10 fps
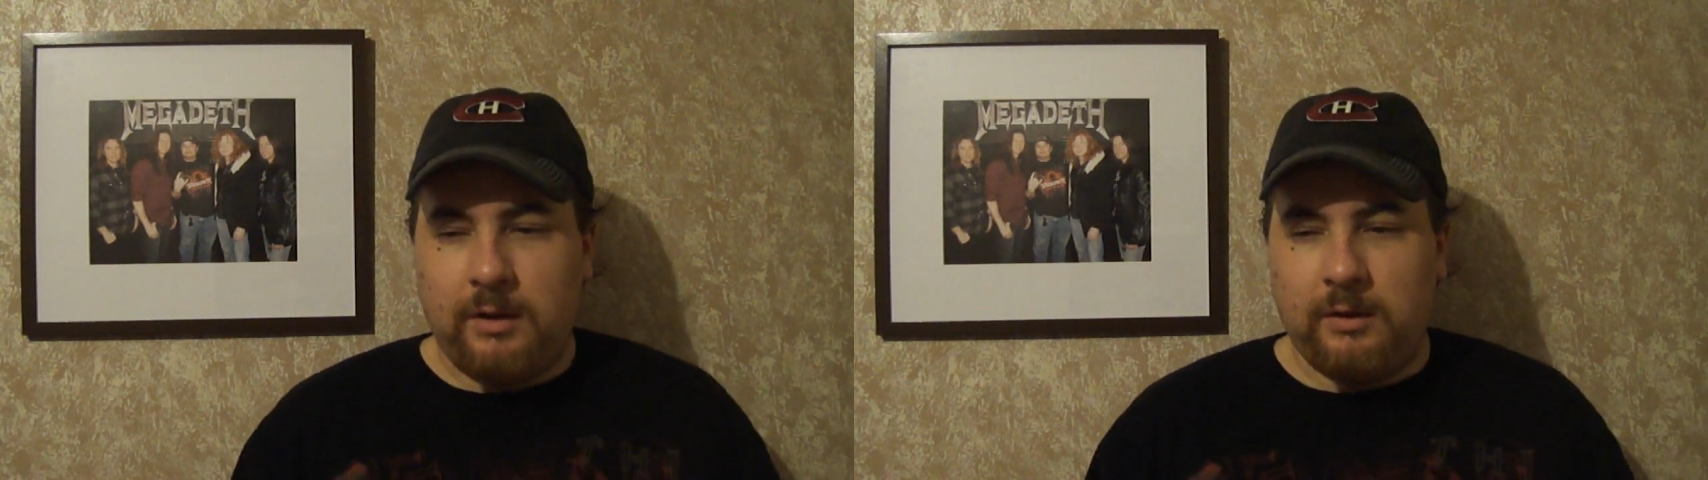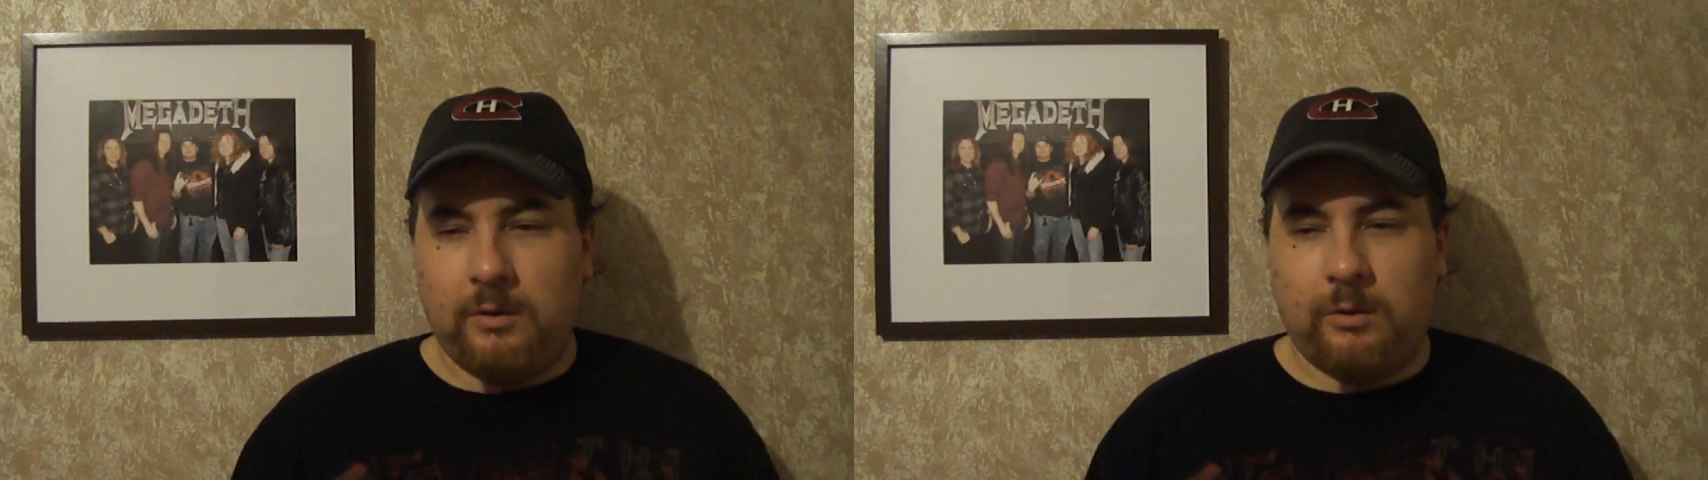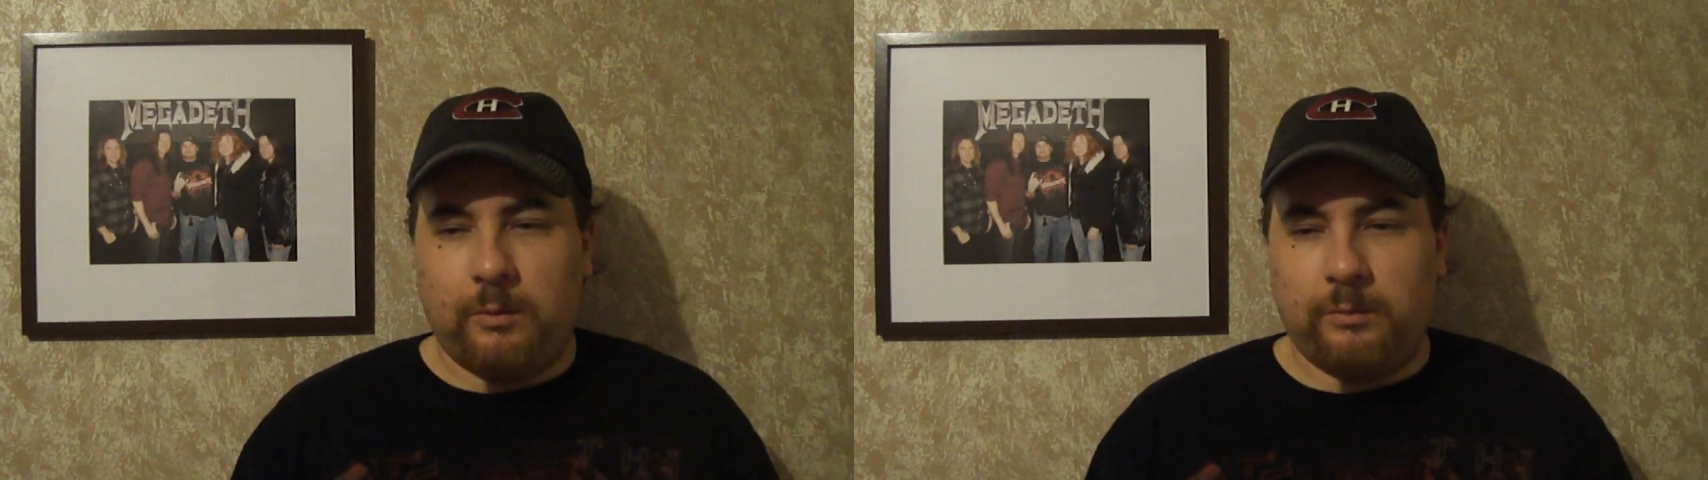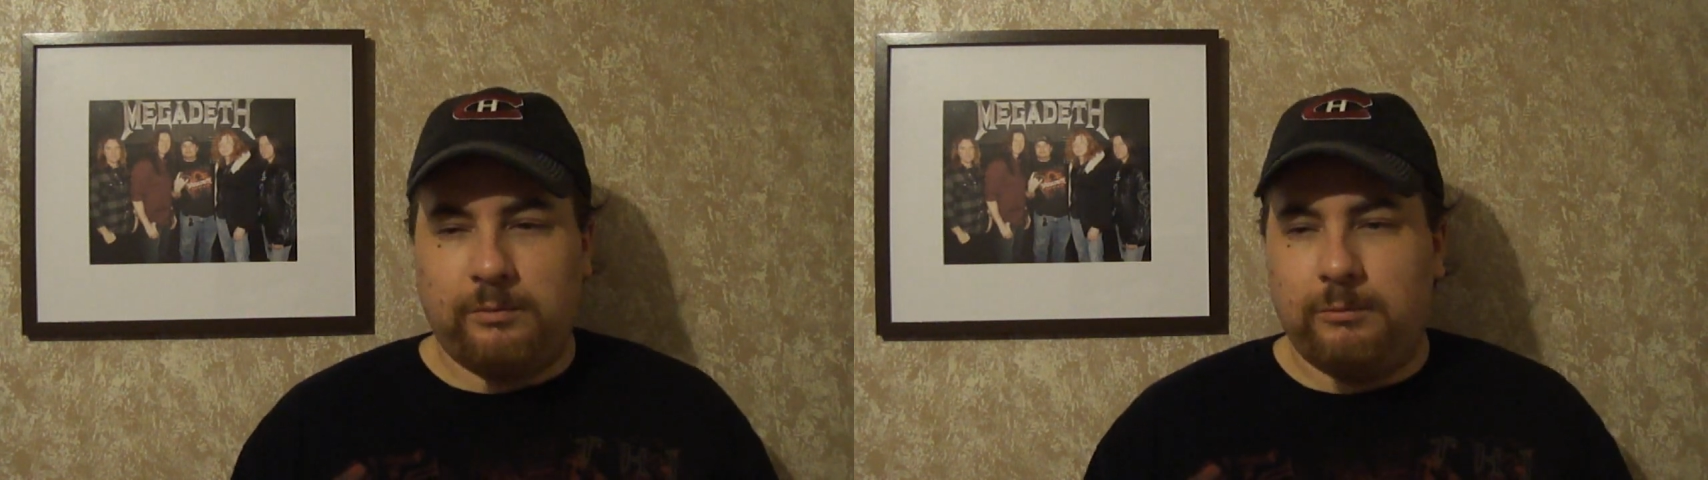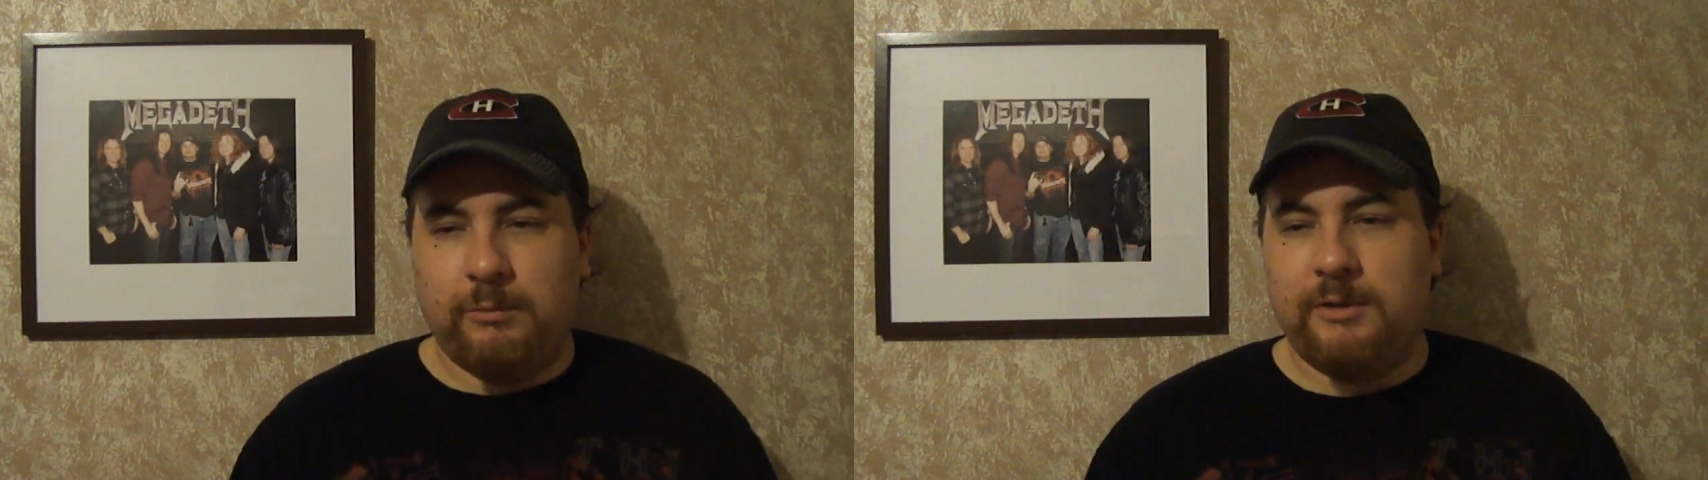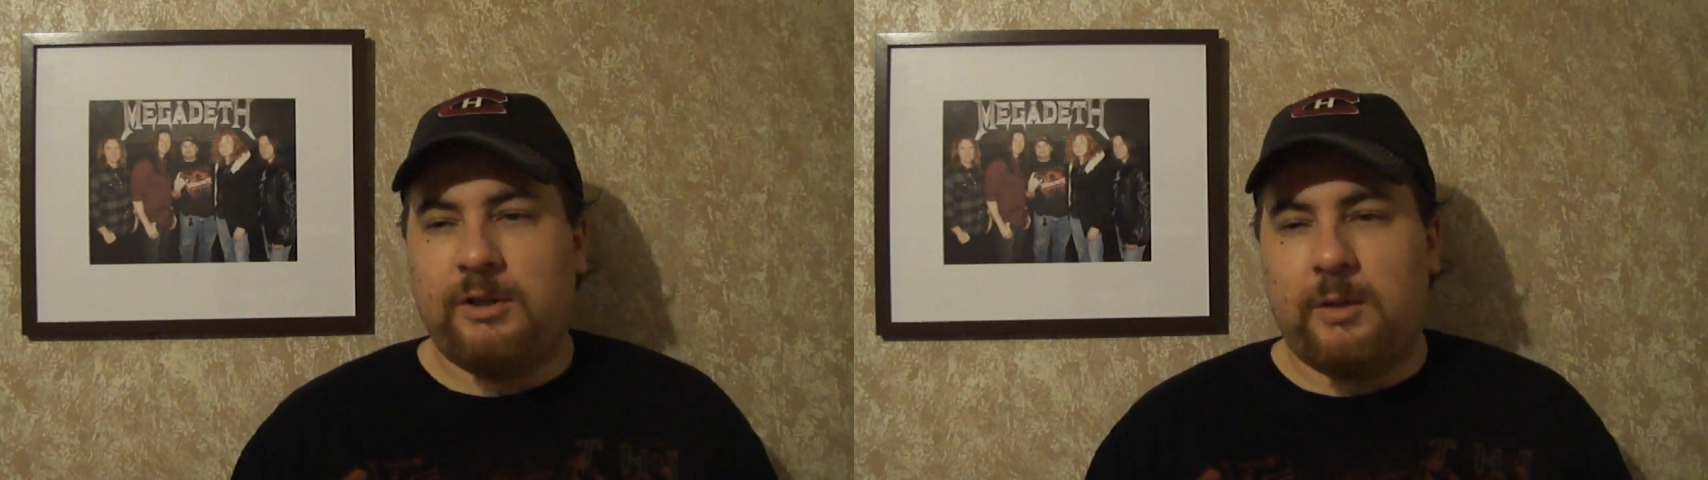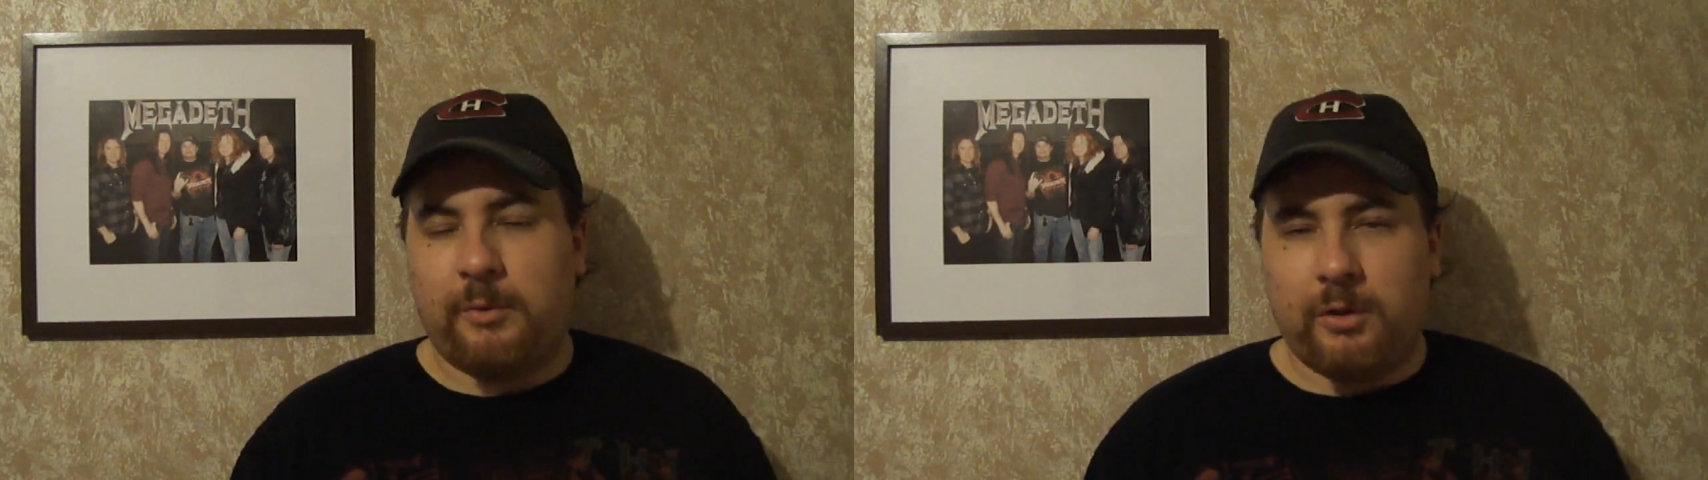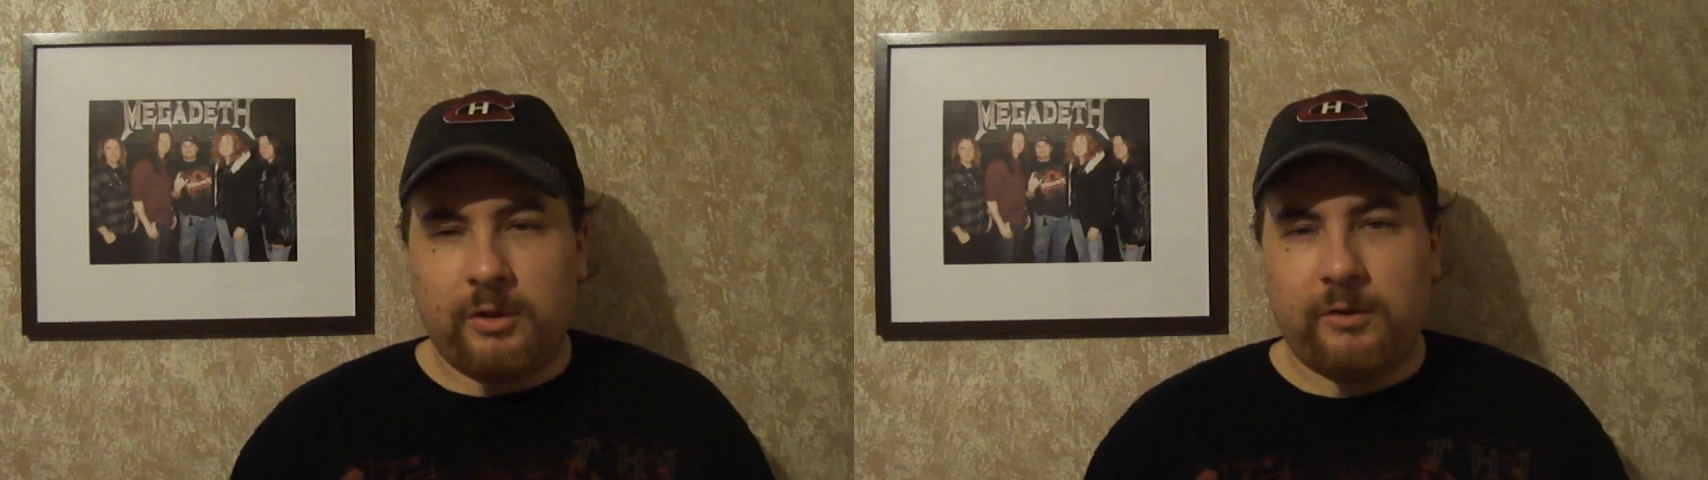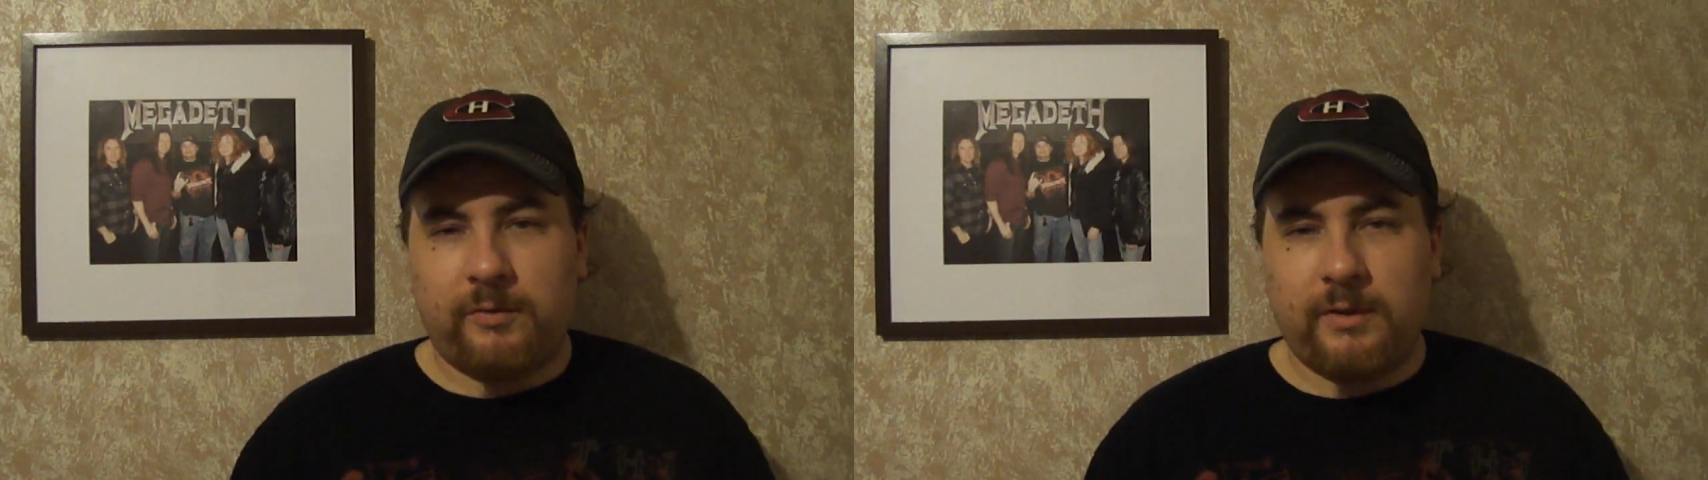you know, rent a couple hookers